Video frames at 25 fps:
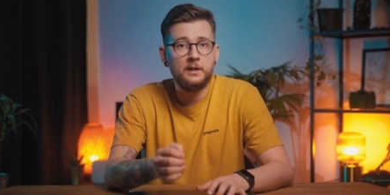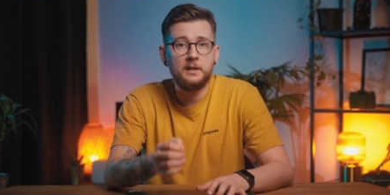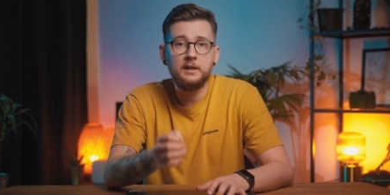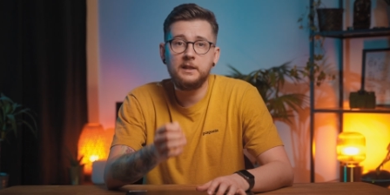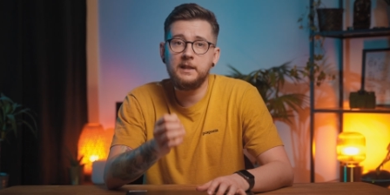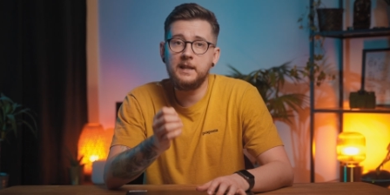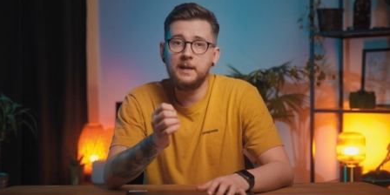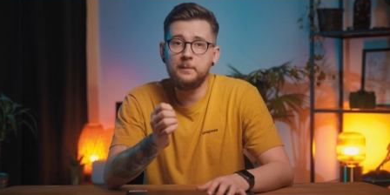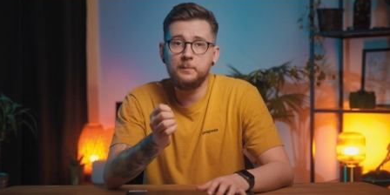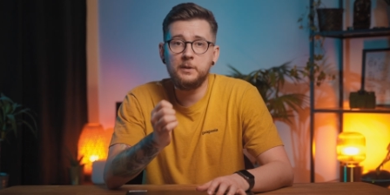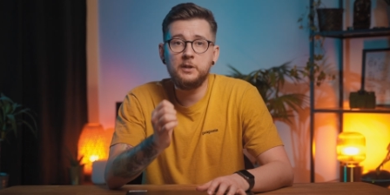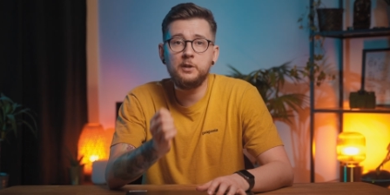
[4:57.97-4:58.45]

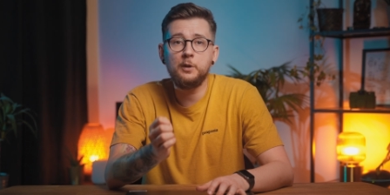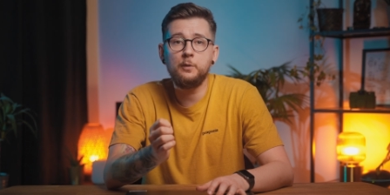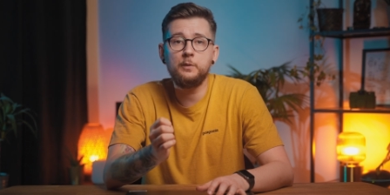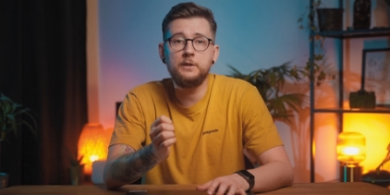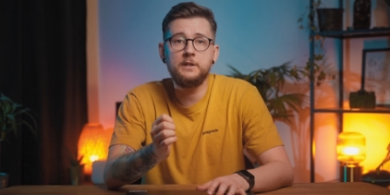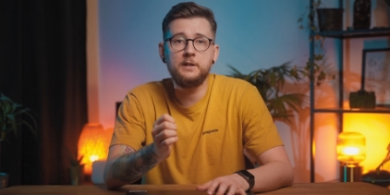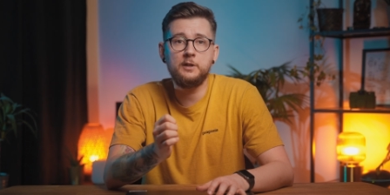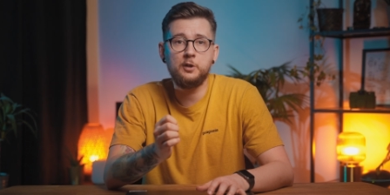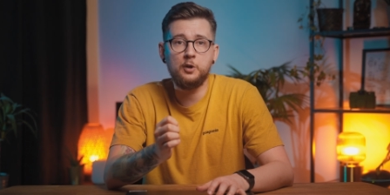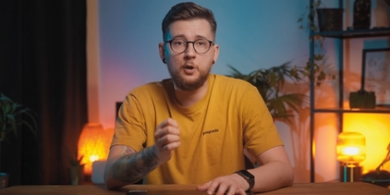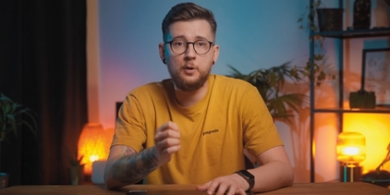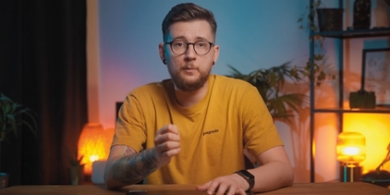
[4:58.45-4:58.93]
Let me know in
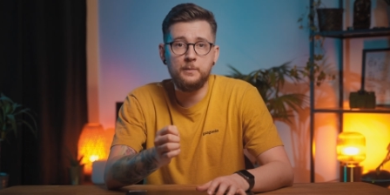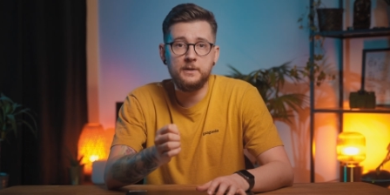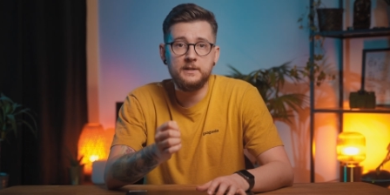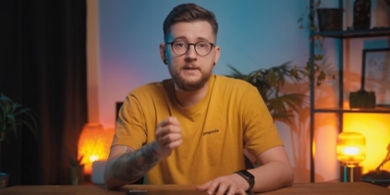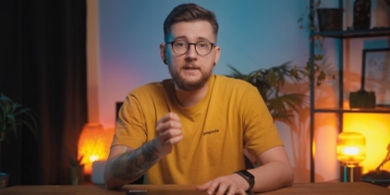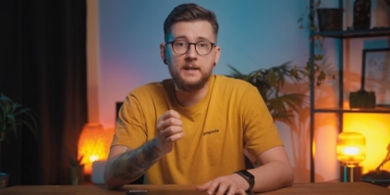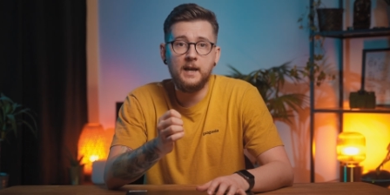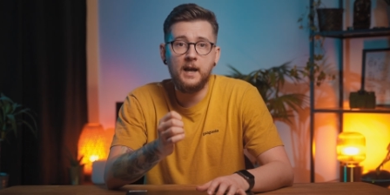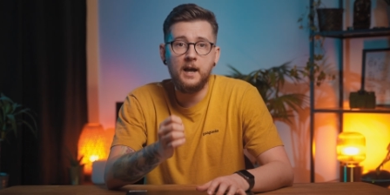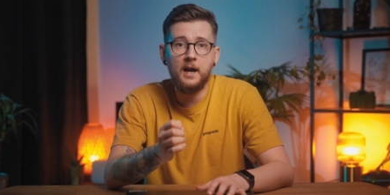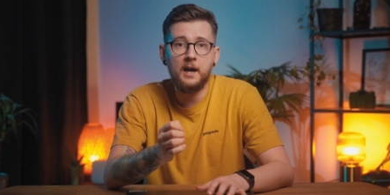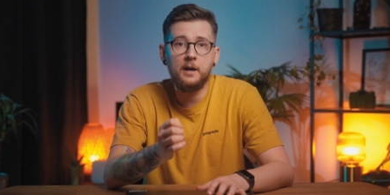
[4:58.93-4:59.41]
the comments
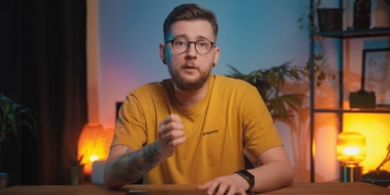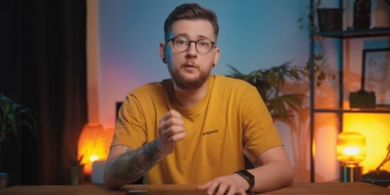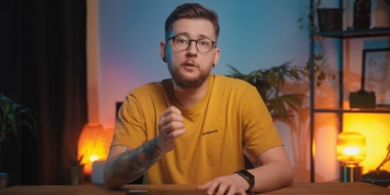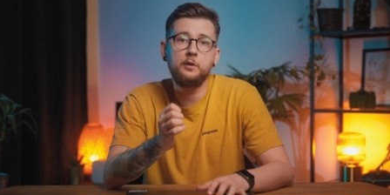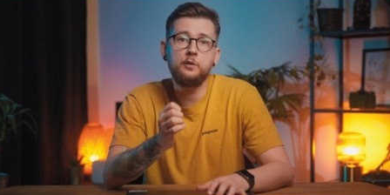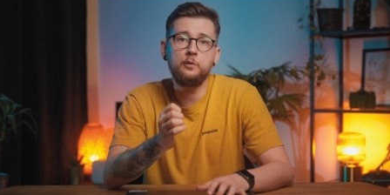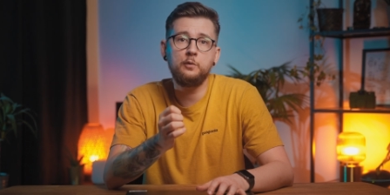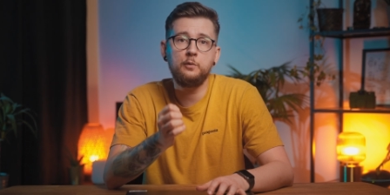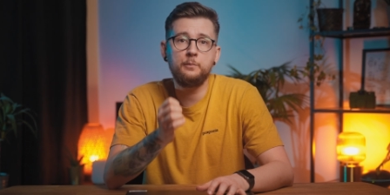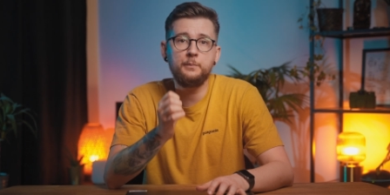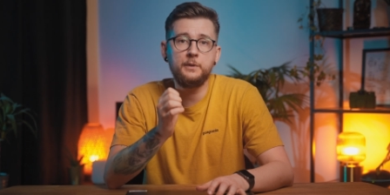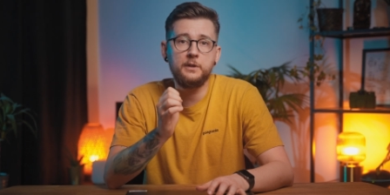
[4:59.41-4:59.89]
how
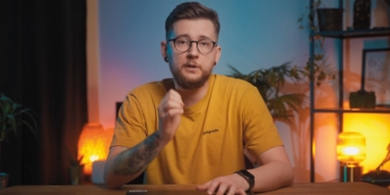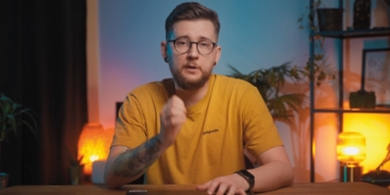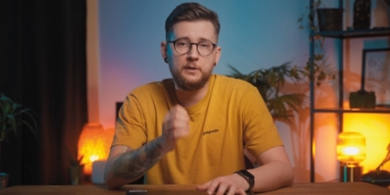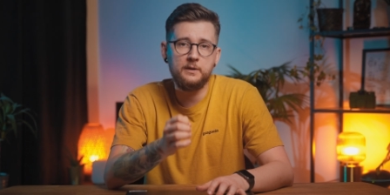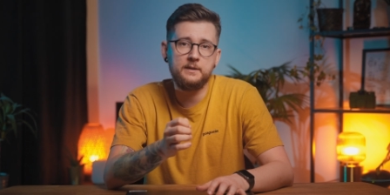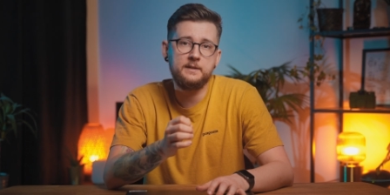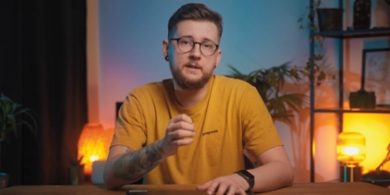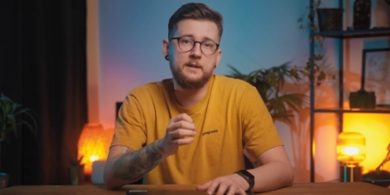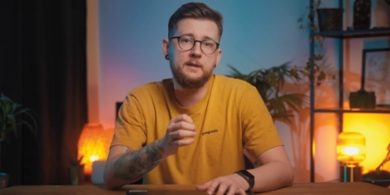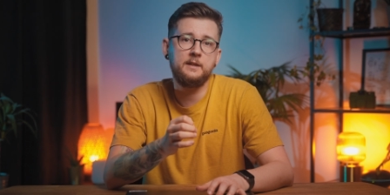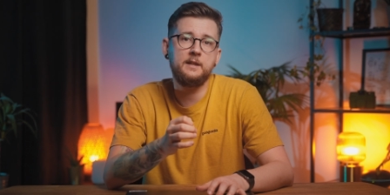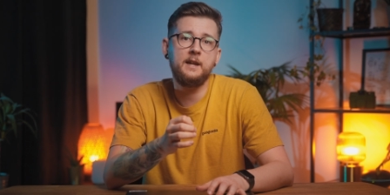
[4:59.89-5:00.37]
you'll be
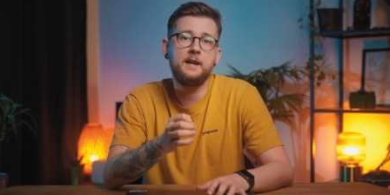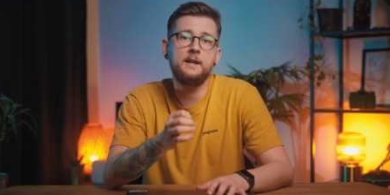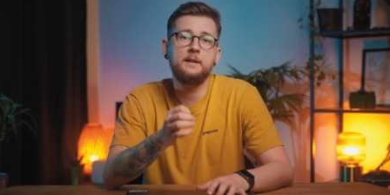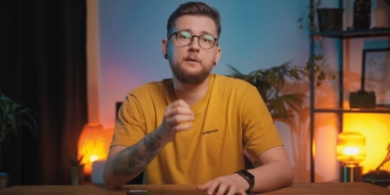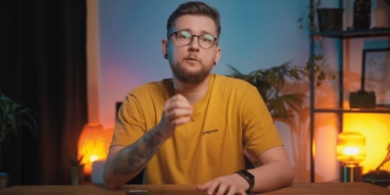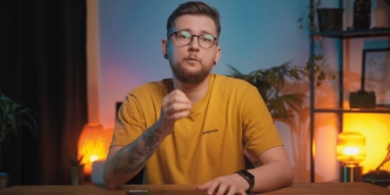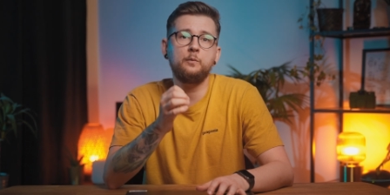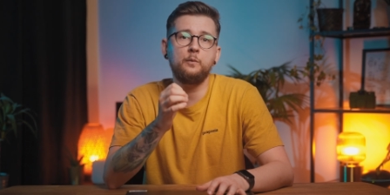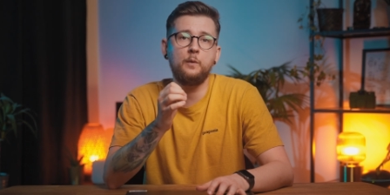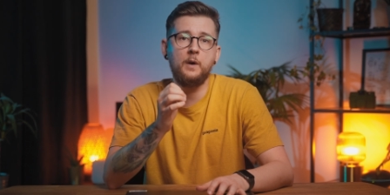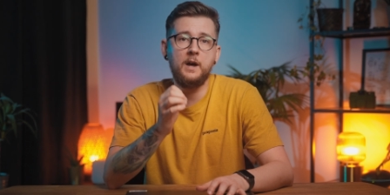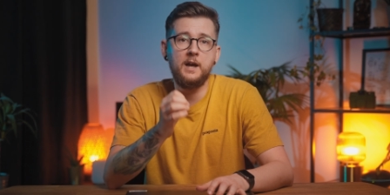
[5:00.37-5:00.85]
using that
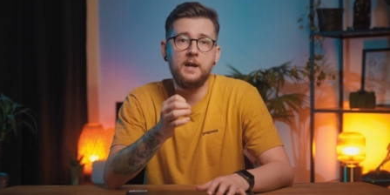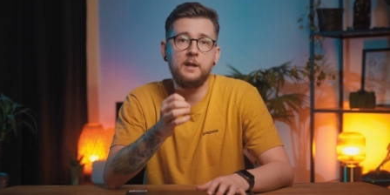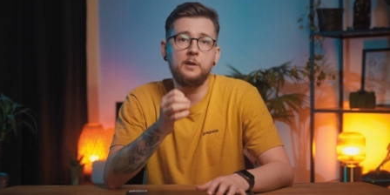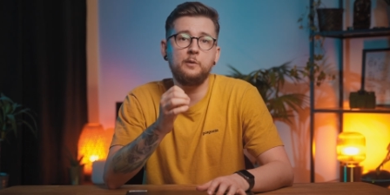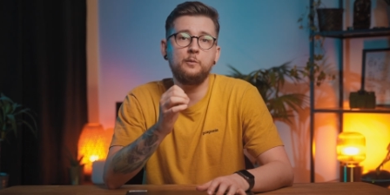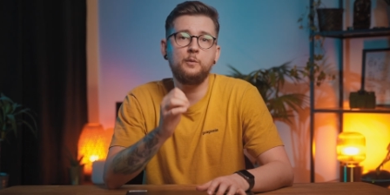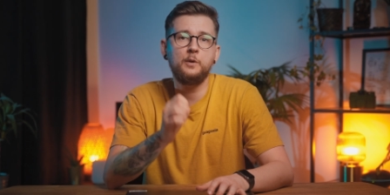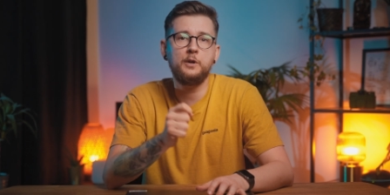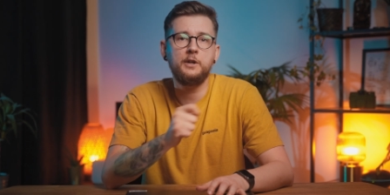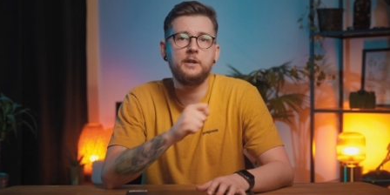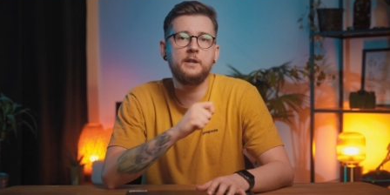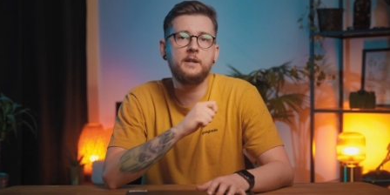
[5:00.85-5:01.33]
while
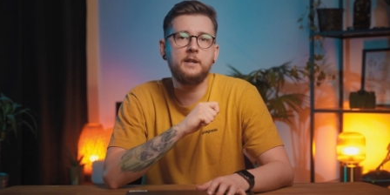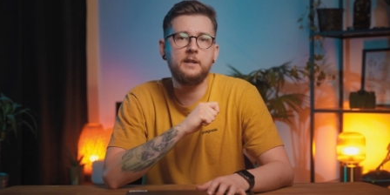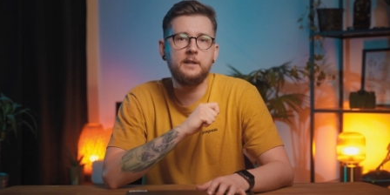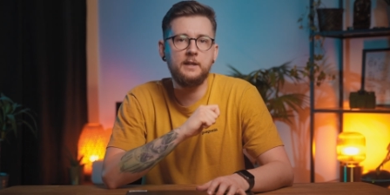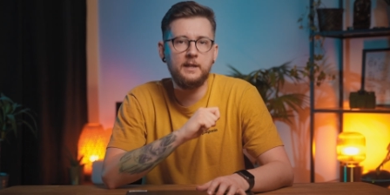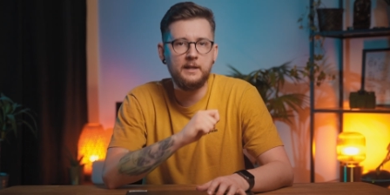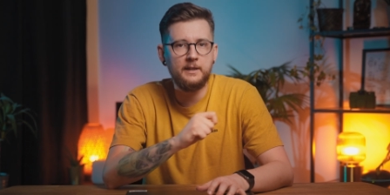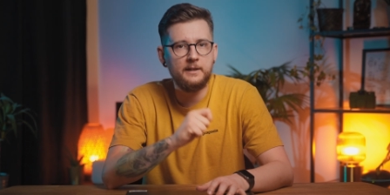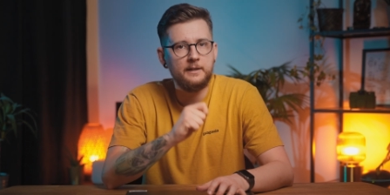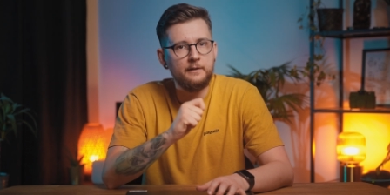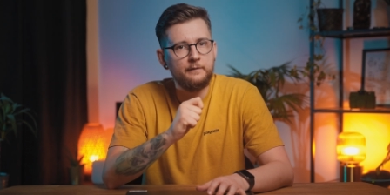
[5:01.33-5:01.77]
working in